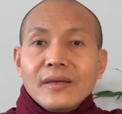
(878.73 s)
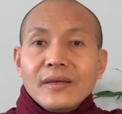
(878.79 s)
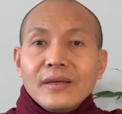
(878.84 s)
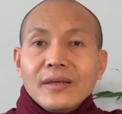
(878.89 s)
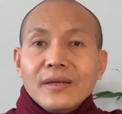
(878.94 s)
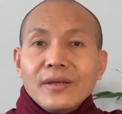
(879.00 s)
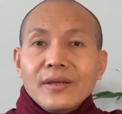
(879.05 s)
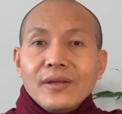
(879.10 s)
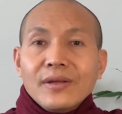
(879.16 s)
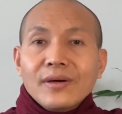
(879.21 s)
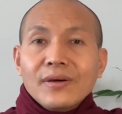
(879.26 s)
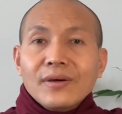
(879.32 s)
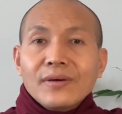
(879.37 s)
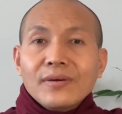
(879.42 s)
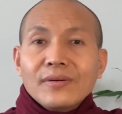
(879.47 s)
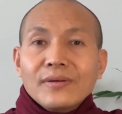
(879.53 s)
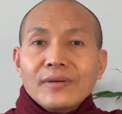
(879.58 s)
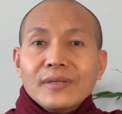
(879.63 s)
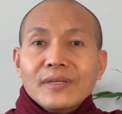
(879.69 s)
you know,
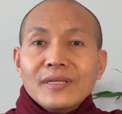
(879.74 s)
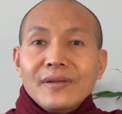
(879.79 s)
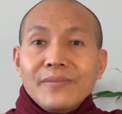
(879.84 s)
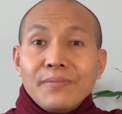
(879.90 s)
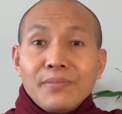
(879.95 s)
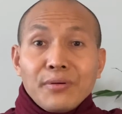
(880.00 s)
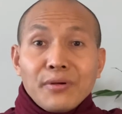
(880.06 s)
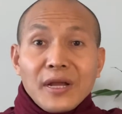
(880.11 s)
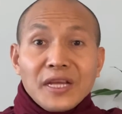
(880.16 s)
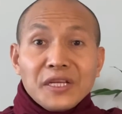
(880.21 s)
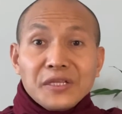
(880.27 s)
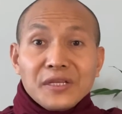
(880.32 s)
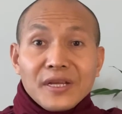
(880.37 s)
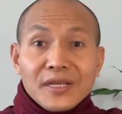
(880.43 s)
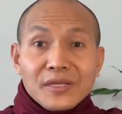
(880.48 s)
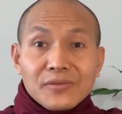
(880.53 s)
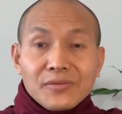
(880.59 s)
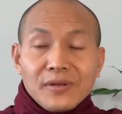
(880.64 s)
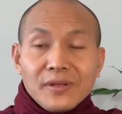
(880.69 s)
depression as
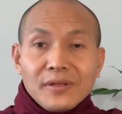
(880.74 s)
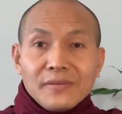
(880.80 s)
well.